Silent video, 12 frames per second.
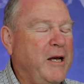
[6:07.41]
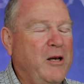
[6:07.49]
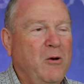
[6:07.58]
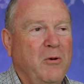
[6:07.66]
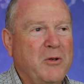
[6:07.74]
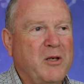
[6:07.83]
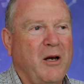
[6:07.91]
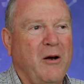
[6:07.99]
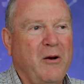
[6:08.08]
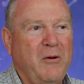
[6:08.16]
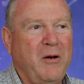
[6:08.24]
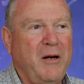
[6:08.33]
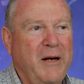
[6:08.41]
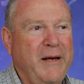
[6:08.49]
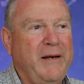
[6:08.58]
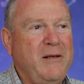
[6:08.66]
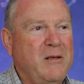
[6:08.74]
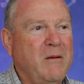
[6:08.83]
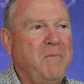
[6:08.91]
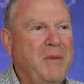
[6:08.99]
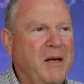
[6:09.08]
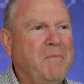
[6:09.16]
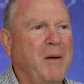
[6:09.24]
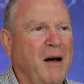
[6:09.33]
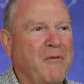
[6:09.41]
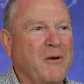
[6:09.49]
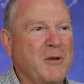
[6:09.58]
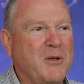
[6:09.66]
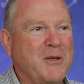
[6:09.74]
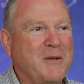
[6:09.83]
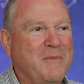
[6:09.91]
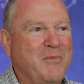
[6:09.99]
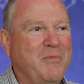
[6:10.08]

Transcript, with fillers: It also needs big buffers.